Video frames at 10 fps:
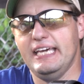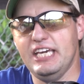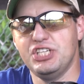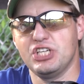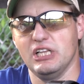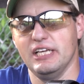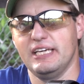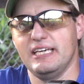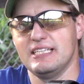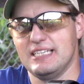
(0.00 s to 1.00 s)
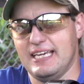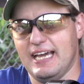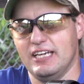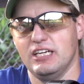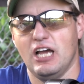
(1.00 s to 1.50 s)
Each click is
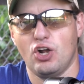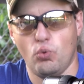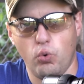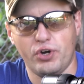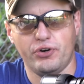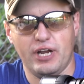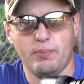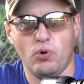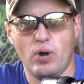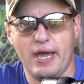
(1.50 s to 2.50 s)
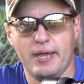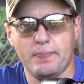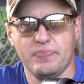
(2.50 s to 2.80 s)
again a quarter MOA.